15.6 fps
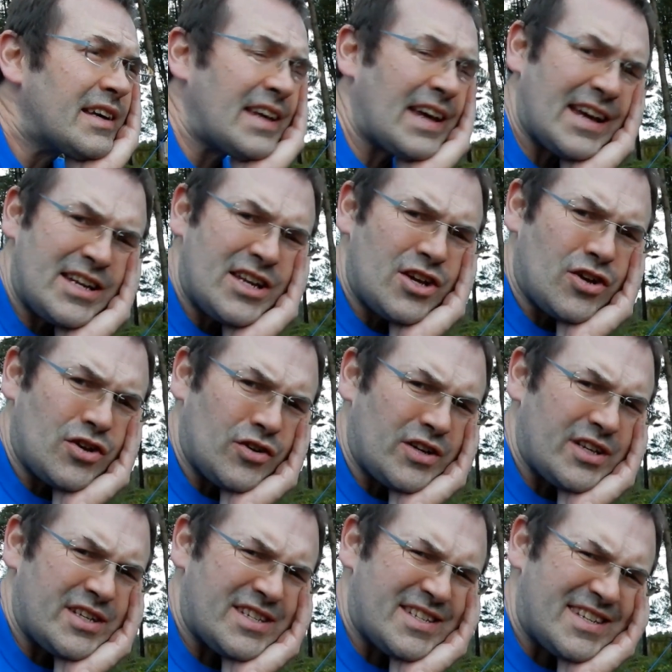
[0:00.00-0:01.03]
can you
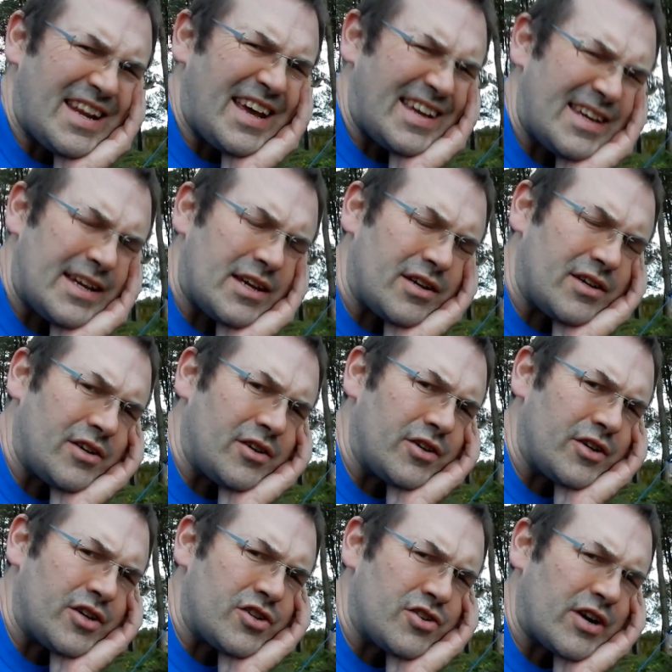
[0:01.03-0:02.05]
cook a steak
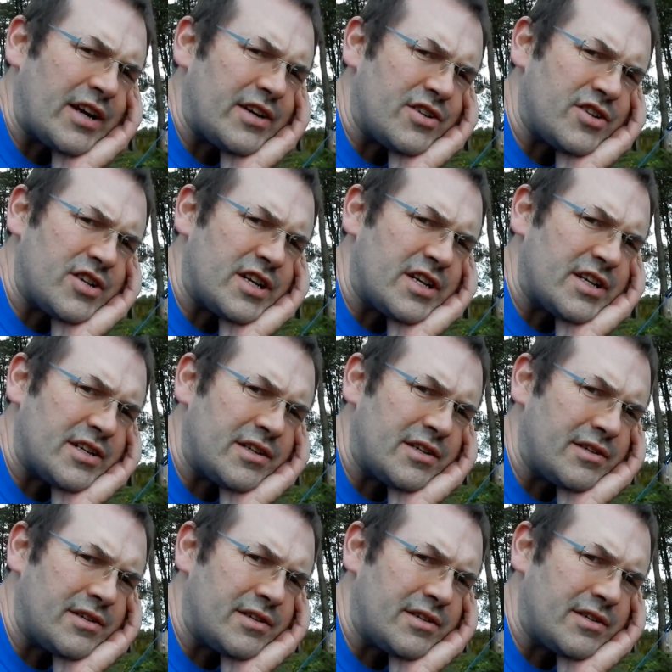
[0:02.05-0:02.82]
on a trangia?